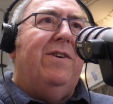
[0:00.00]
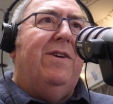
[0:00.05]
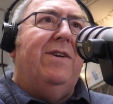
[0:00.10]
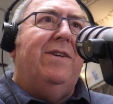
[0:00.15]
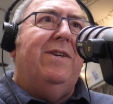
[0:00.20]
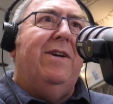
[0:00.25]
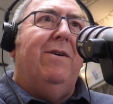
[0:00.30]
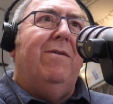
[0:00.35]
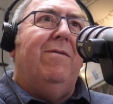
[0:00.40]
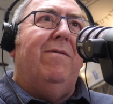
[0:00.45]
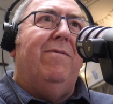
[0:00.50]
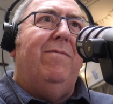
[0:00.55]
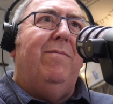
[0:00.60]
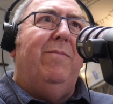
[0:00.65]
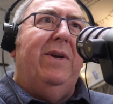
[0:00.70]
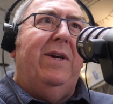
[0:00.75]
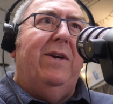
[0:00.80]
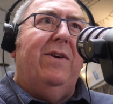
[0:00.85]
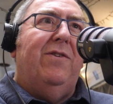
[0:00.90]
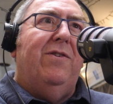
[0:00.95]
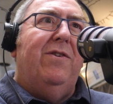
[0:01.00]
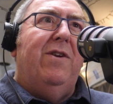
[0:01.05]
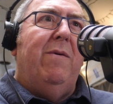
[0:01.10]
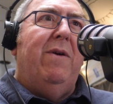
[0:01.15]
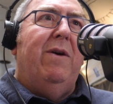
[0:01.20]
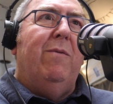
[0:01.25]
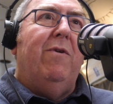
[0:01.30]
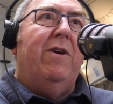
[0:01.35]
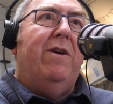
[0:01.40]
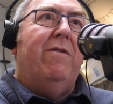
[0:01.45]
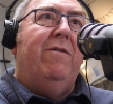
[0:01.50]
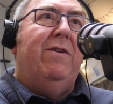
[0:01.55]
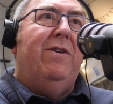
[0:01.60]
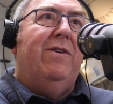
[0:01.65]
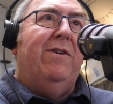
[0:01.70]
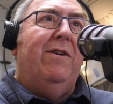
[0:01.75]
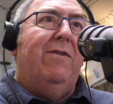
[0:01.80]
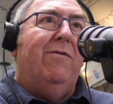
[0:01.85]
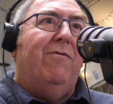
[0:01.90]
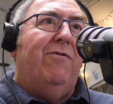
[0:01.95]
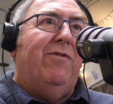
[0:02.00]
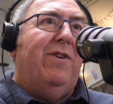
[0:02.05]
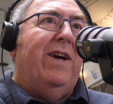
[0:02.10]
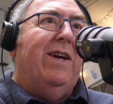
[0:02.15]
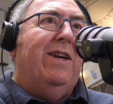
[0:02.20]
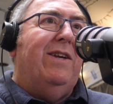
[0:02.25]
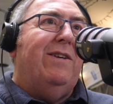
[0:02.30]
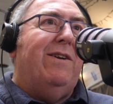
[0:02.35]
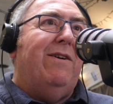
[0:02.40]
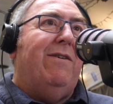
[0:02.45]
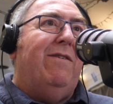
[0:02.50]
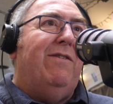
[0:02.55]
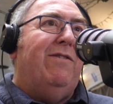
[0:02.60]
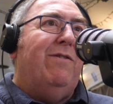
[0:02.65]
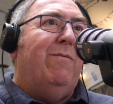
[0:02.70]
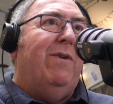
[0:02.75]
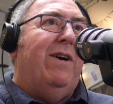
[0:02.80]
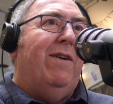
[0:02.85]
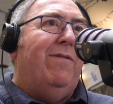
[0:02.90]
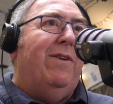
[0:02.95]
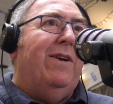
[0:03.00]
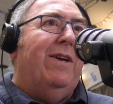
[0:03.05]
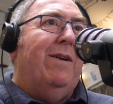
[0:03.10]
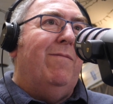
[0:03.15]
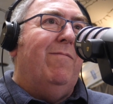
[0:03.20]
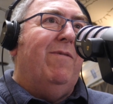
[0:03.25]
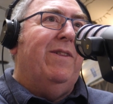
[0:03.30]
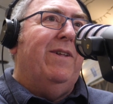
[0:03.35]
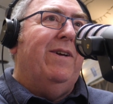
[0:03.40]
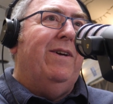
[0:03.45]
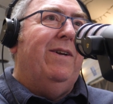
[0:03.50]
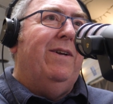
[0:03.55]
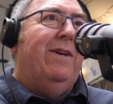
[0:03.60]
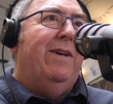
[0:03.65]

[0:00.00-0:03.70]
yourself, because knowing what your internal states are is a way of dealing with it.